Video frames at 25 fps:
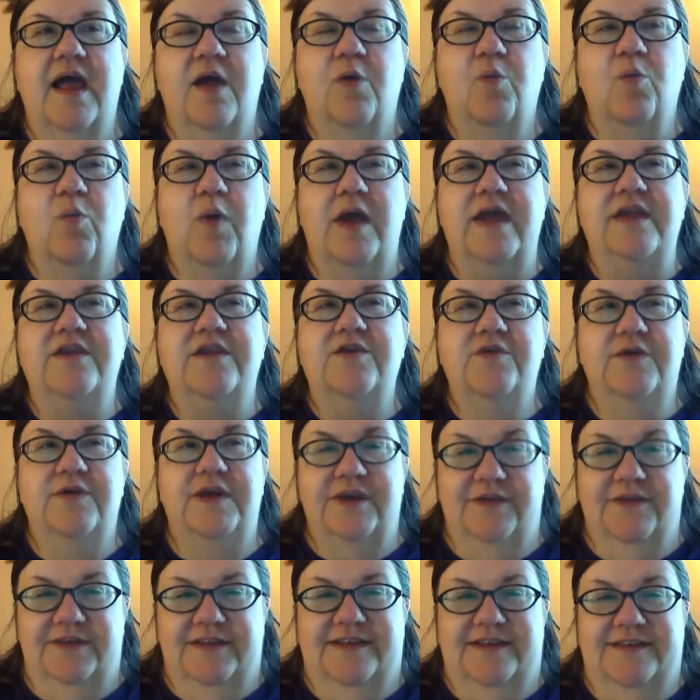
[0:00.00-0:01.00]
When you
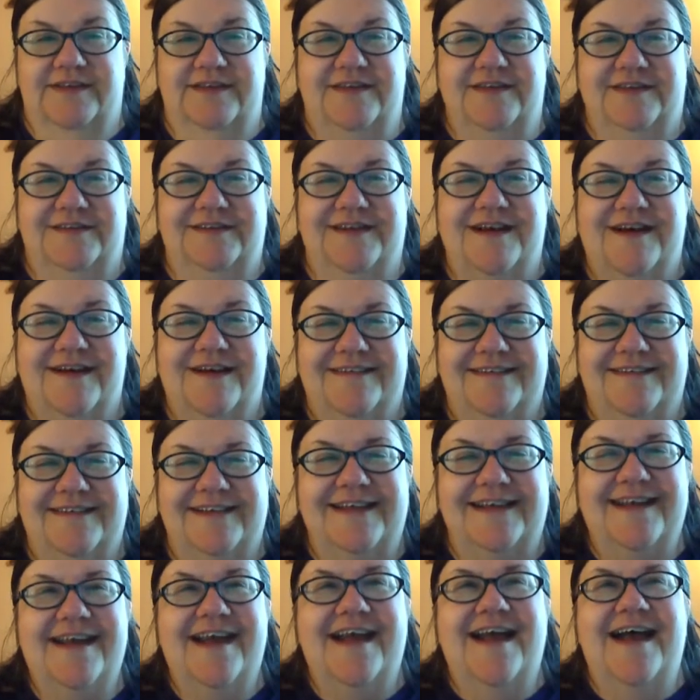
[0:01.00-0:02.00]
hear this, you'll know.
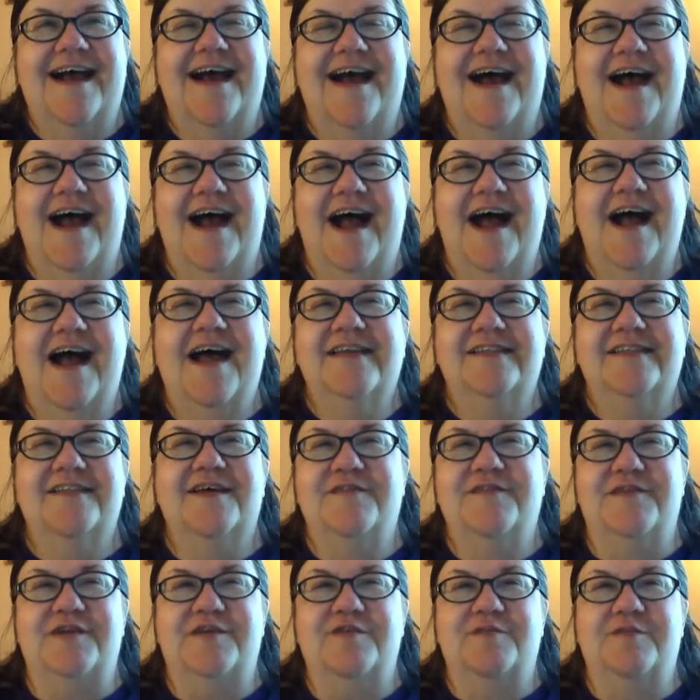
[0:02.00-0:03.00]
I
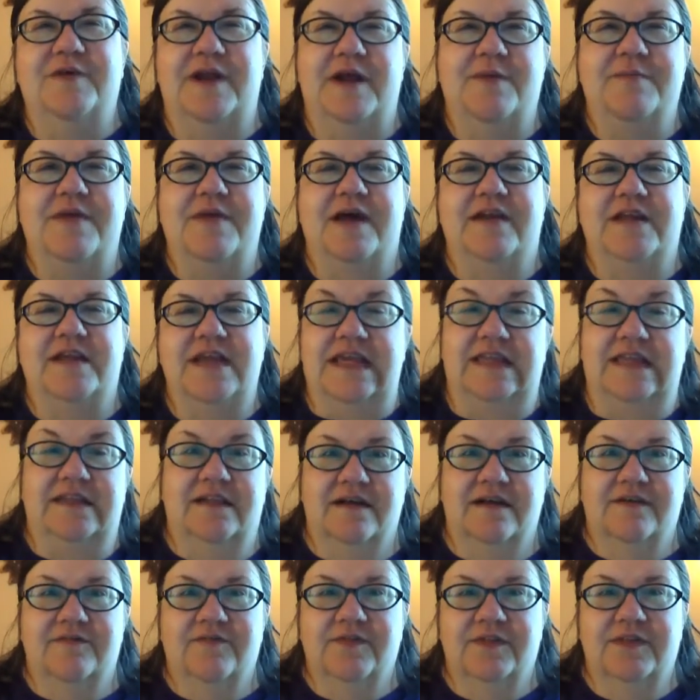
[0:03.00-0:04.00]
love you, but I'm not in
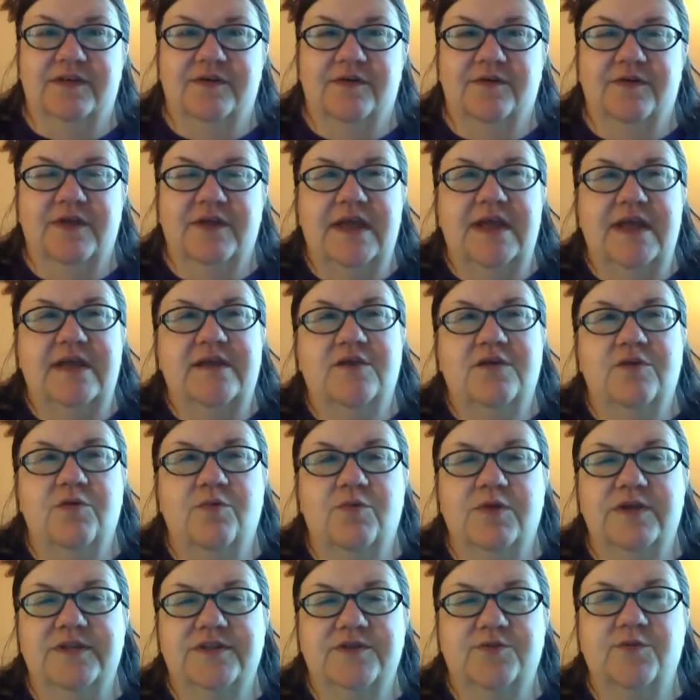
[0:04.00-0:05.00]
love with you.
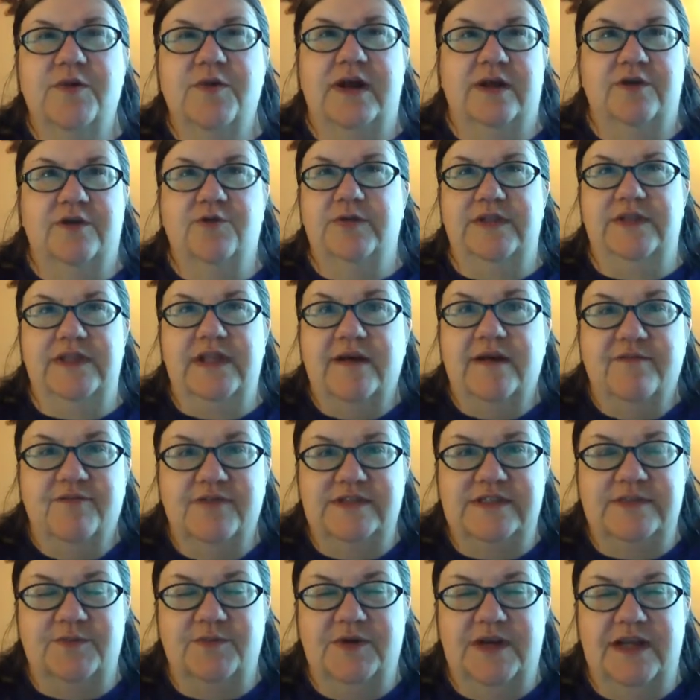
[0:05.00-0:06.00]
Well, so what? Are you in love
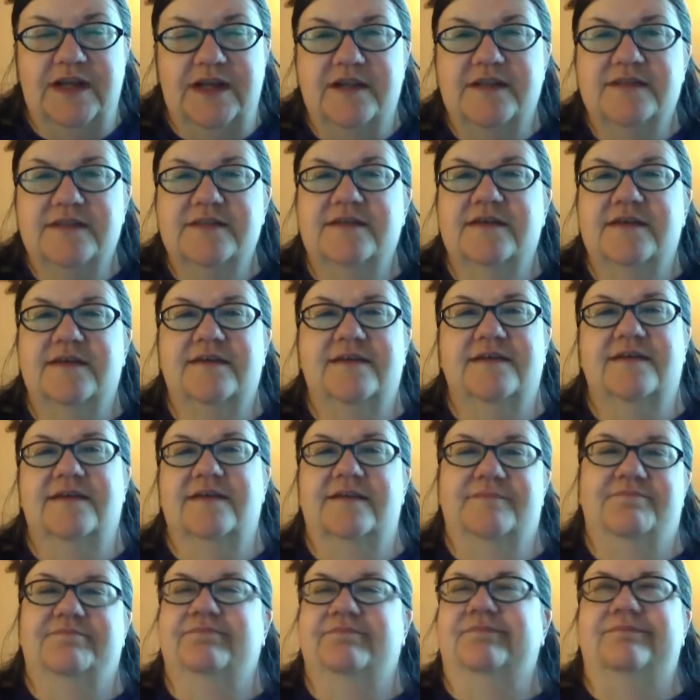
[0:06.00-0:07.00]
with someone else?
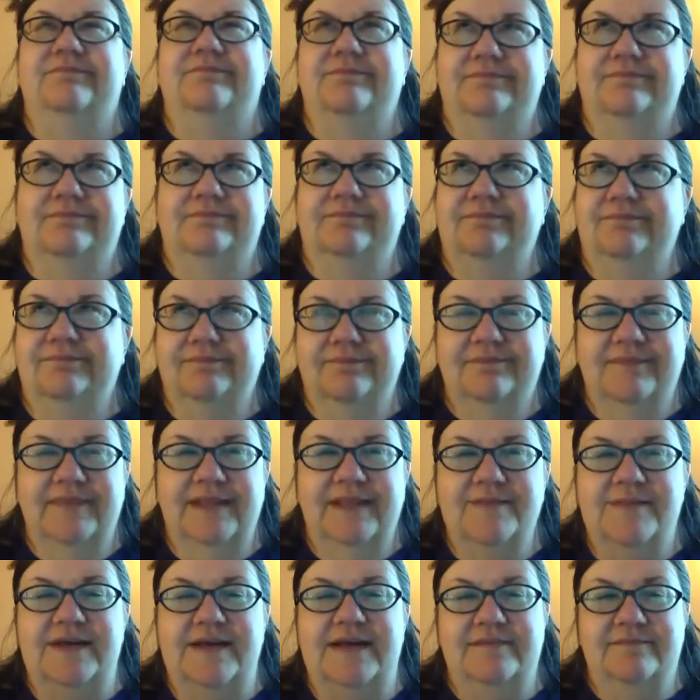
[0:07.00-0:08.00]

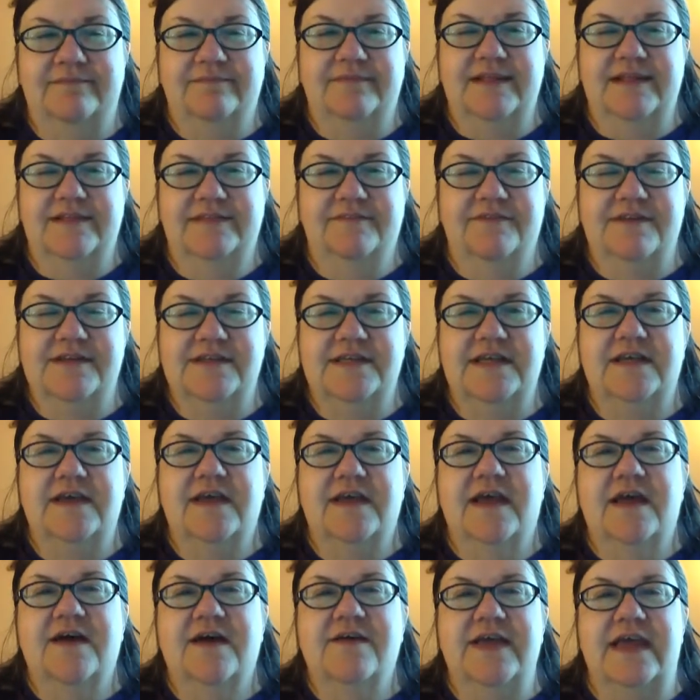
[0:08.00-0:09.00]
Come on, that's crazy.
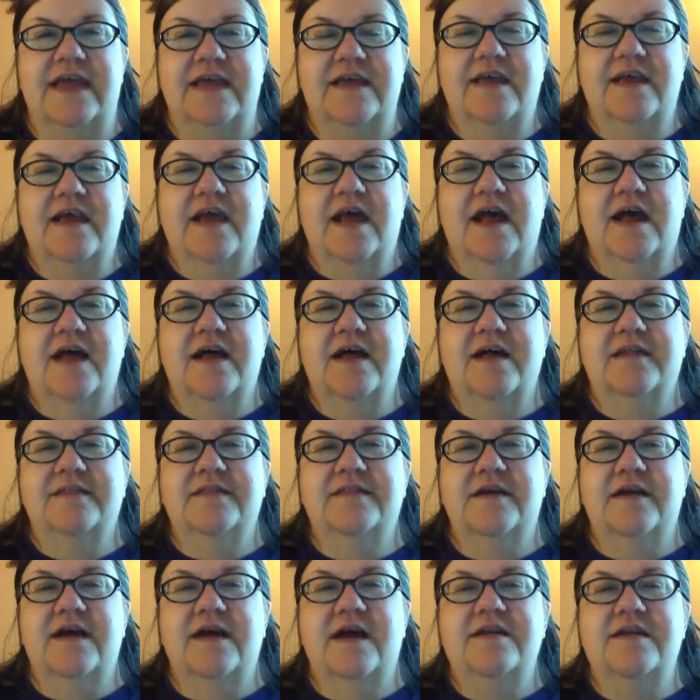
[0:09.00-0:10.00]
Okay,
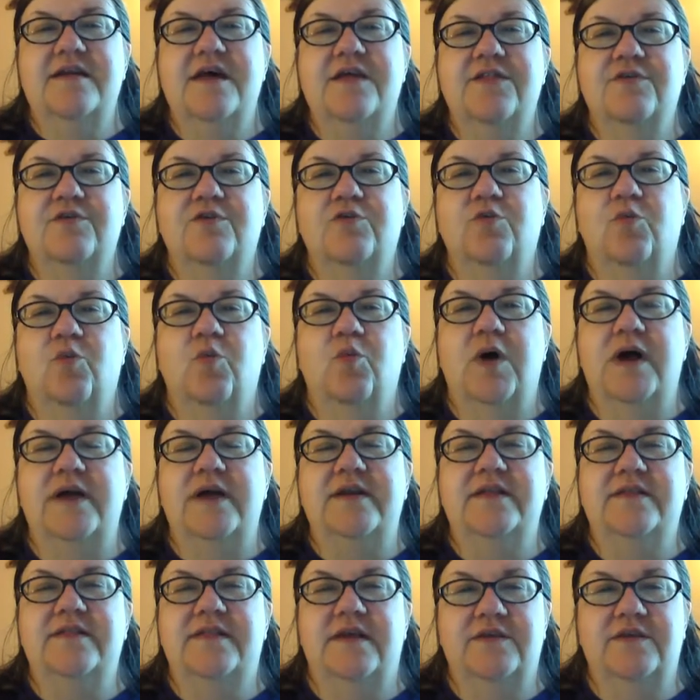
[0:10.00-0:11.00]
another one
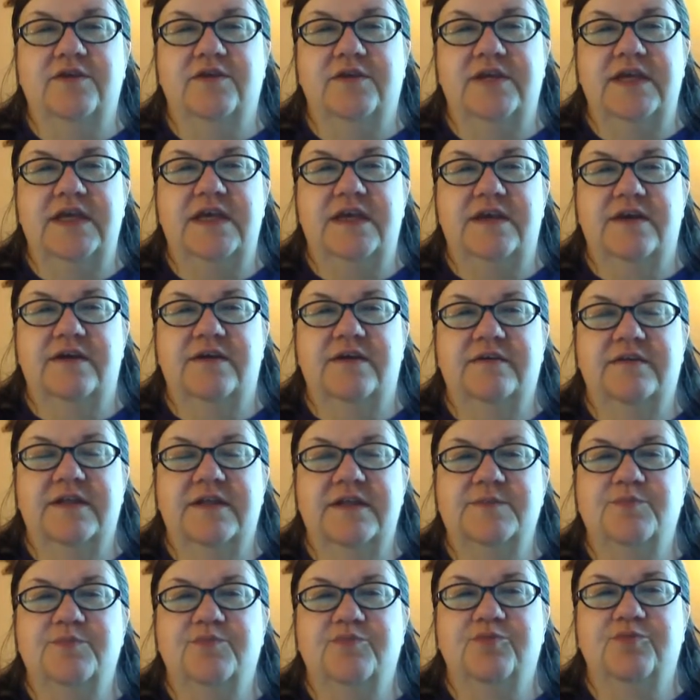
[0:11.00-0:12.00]
that you'll hear
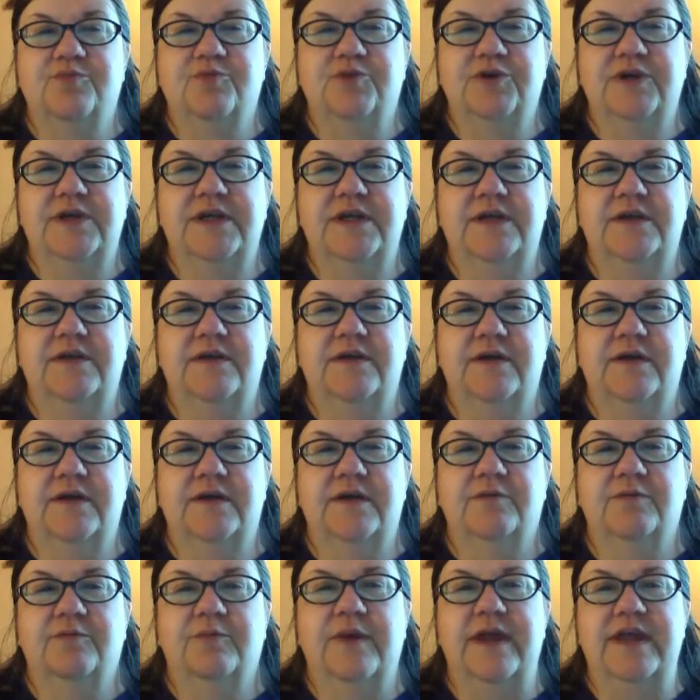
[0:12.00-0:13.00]
that's pretty
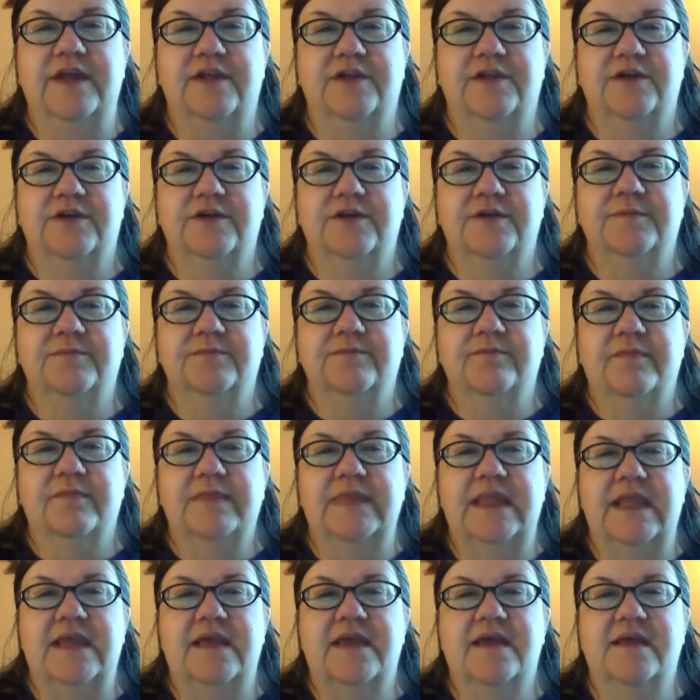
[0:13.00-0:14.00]
regular
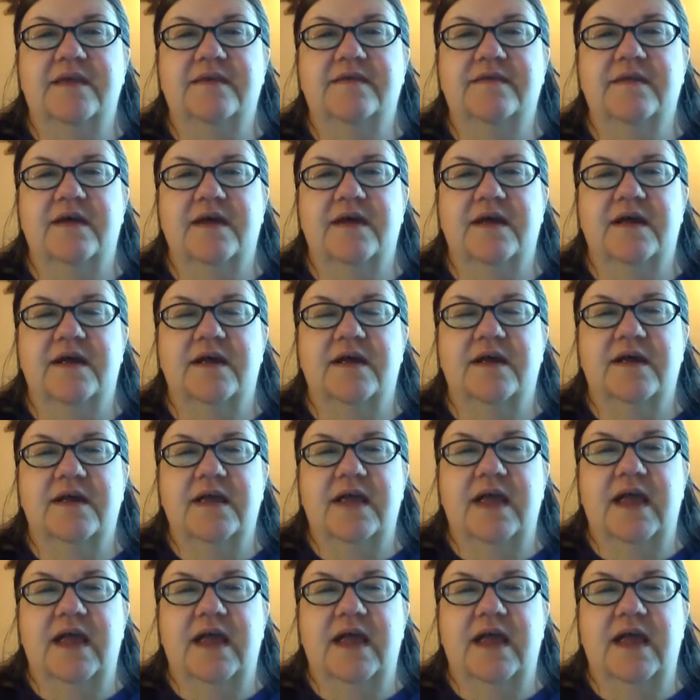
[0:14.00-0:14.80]
is, I